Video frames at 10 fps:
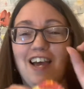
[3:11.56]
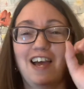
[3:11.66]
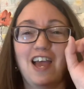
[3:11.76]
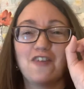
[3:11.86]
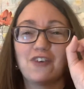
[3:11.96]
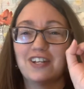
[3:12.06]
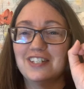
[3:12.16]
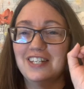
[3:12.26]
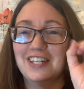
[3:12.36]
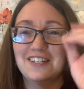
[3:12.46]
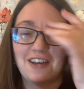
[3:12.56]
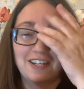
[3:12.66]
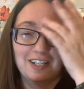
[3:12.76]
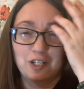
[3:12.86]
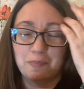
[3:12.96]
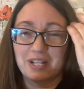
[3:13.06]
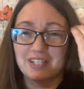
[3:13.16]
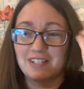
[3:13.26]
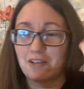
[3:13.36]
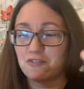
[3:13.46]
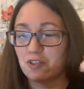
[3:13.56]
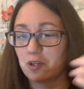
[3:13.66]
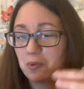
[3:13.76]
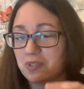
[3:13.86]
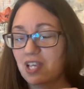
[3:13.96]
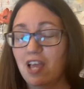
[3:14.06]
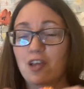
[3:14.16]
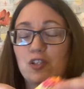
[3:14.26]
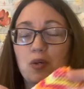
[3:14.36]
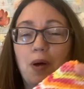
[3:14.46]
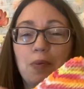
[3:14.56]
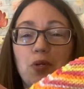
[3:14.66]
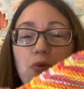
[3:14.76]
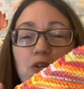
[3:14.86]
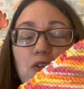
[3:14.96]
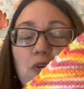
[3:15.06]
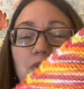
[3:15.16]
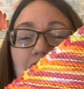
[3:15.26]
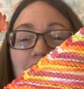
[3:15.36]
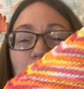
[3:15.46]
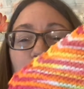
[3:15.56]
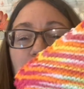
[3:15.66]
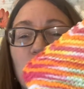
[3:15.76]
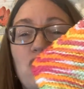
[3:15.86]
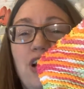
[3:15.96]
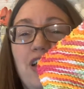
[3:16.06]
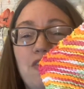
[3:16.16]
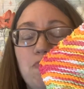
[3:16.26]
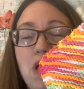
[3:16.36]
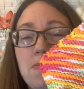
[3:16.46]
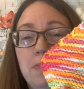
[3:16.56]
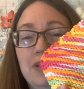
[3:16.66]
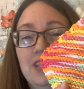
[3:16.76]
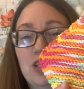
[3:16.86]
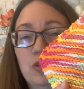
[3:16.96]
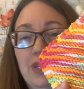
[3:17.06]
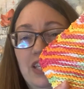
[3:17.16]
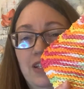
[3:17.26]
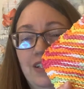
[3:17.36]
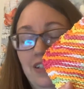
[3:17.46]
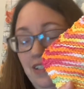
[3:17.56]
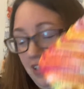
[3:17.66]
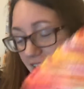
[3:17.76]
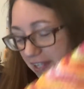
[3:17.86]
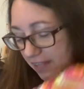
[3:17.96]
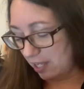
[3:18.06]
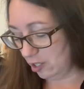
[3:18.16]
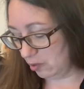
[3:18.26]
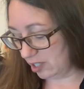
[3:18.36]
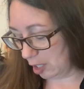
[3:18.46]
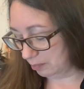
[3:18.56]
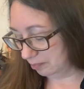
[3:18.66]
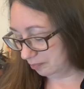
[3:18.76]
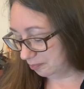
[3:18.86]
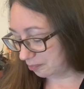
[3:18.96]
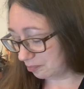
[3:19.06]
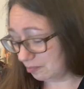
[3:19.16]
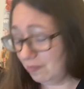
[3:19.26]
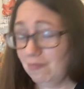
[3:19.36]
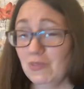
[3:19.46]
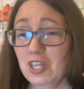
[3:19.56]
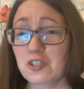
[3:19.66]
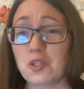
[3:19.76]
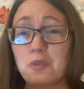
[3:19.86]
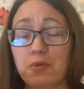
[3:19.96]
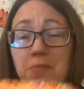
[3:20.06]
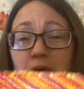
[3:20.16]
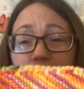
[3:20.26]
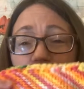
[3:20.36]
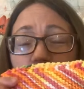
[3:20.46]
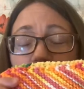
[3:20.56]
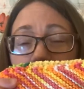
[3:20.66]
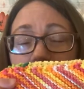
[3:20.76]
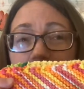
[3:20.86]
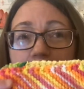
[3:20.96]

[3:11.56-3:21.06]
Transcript: I've got teeny tiny little bits left of those. So I'm going to work those into a dishcloth probably this week and get that used up. So 3 more dishcloths.